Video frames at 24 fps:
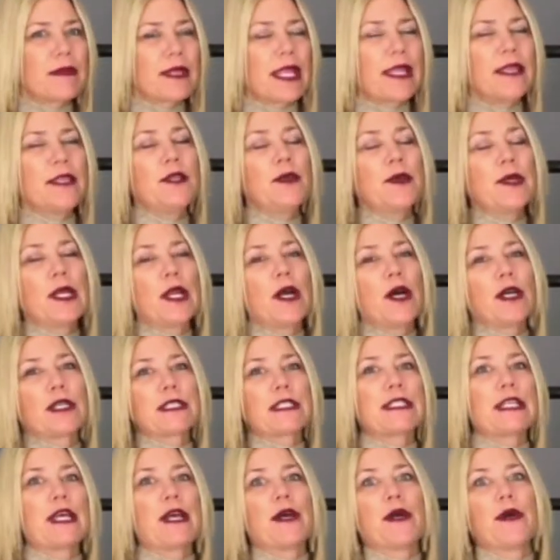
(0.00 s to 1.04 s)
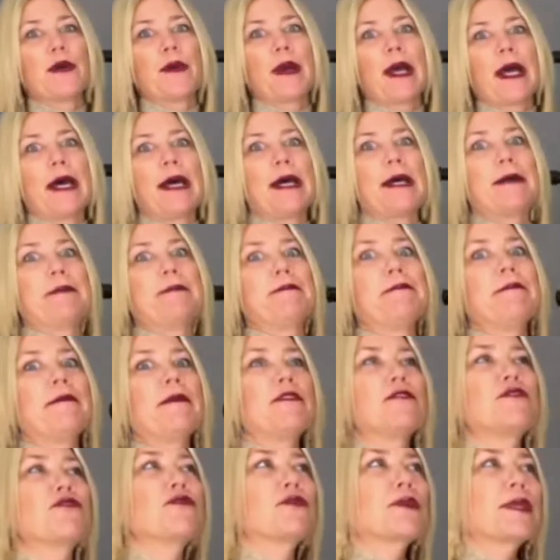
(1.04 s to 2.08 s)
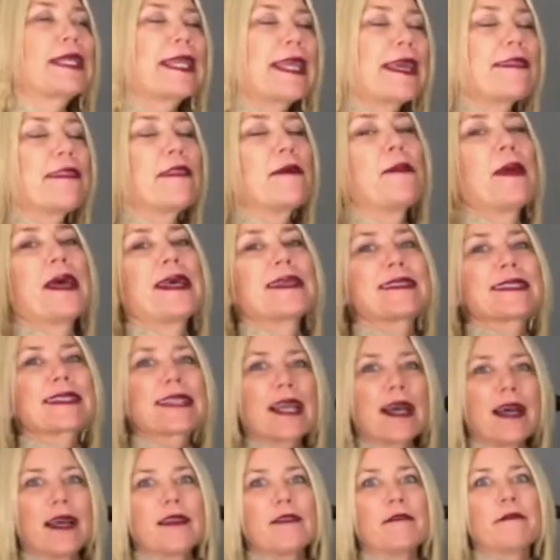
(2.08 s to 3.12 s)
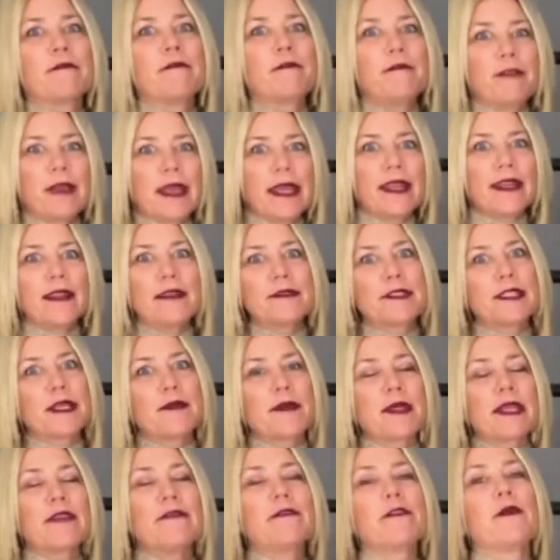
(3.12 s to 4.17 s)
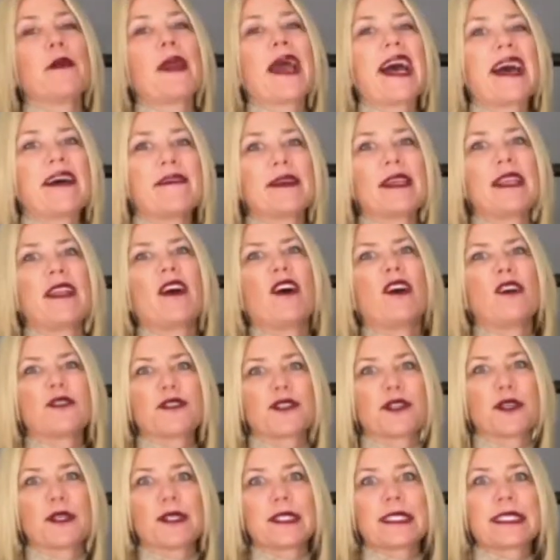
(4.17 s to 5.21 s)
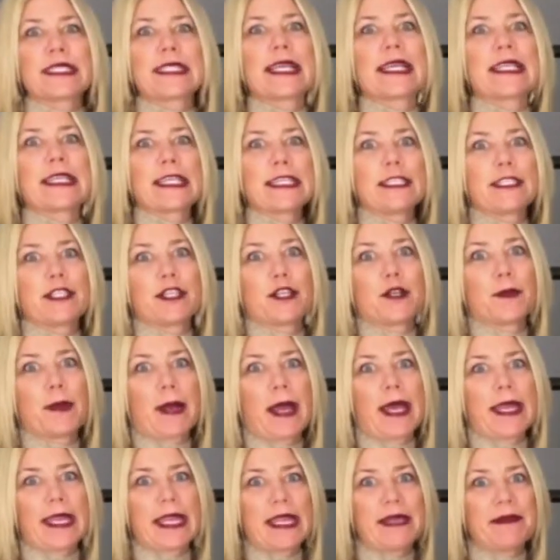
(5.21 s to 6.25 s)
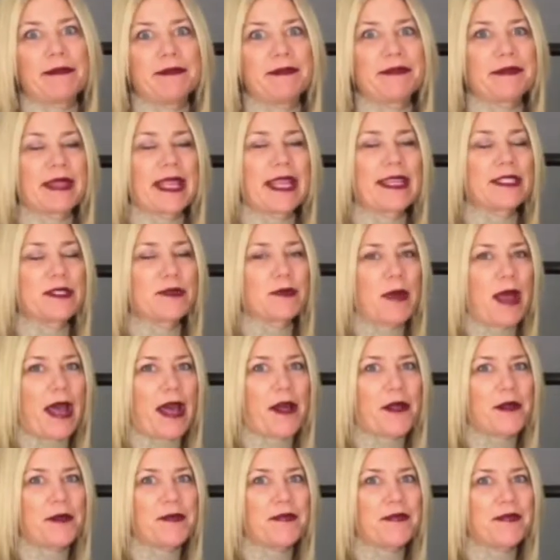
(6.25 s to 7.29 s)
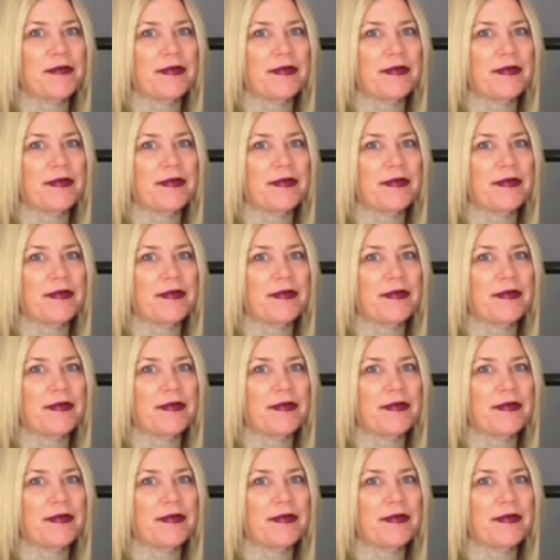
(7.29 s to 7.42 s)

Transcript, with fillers: And you can also truly get the best cut and fit of something if you have it altered slightly to your body as well.